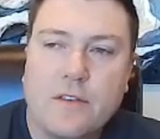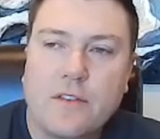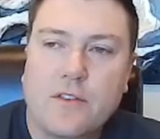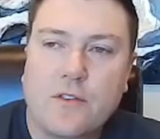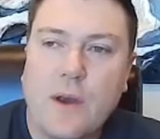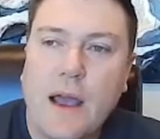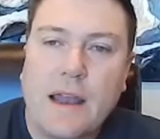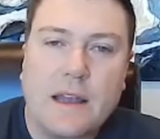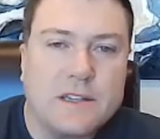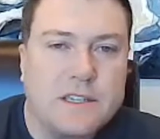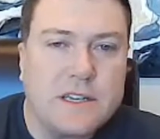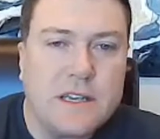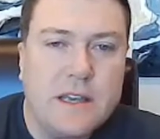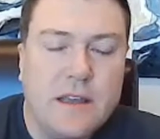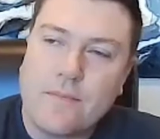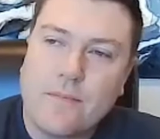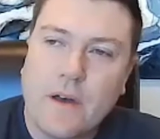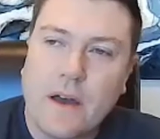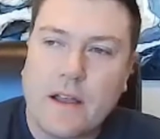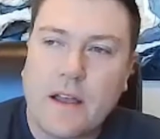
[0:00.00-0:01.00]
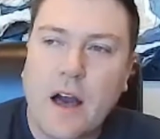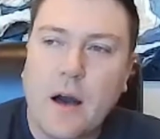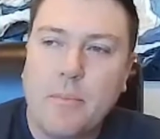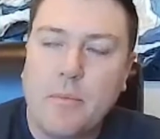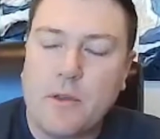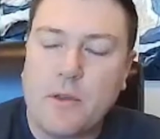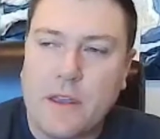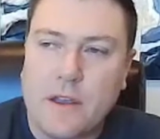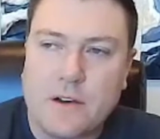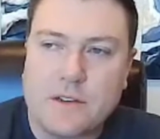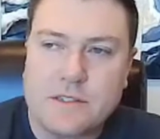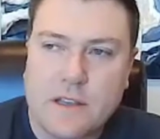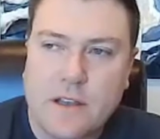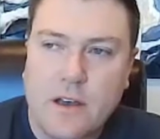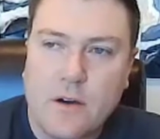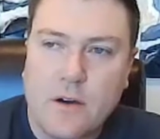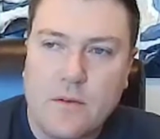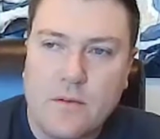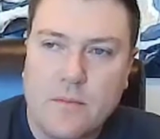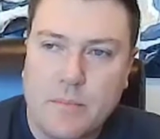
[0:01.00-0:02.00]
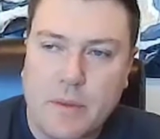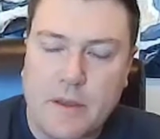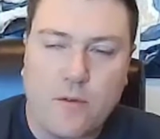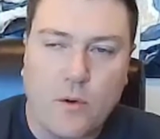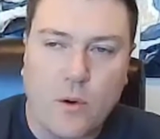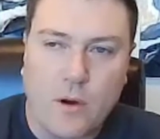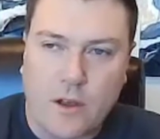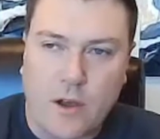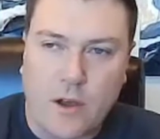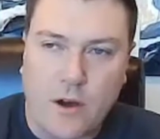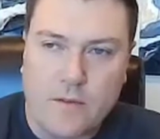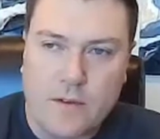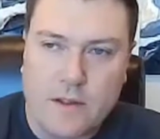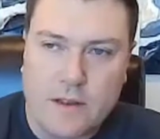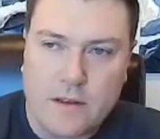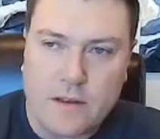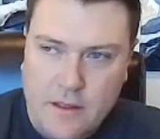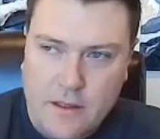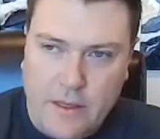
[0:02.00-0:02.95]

strategy a couple years ago before COVID.